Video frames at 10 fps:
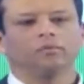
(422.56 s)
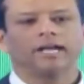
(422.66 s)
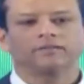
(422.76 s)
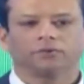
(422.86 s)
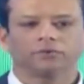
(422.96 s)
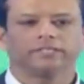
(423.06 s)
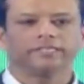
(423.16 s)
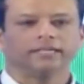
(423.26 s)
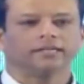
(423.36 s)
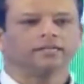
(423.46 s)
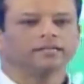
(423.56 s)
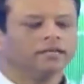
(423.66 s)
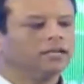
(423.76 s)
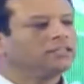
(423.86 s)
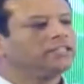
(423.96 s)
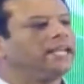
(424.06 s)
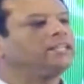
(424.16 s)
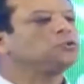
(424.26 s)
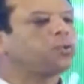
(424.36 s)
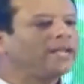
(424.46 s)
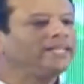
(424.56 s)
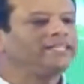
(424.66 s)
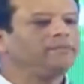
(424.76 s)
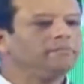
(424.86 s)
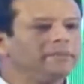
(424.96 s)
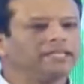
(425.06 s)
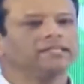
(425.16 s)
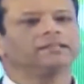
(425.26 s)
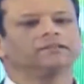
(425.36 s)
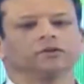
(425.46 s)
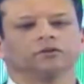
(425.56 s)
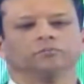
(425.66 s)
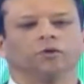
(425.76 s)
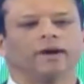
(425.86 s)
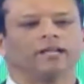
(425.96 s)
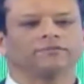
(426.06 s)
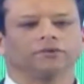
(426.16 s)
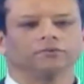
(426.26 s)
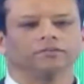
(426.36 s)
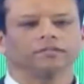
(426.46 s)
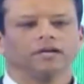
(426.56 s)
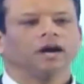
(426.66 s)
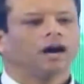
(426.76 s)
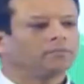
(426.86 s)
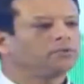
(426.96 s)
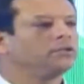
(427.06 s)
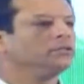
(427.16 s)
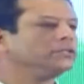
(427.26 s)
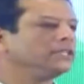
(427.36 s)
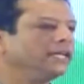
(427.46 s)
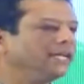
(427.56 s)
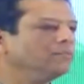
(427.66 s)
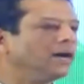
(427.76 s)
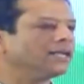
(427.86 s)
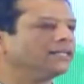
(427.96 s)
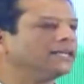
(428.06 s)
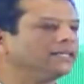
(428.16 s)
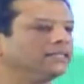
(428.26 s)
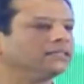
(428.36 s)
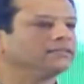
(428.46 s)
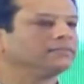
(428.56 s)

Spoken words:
mobile phones a year, today, 20 million of those mobile phones are produced in Bangladesh.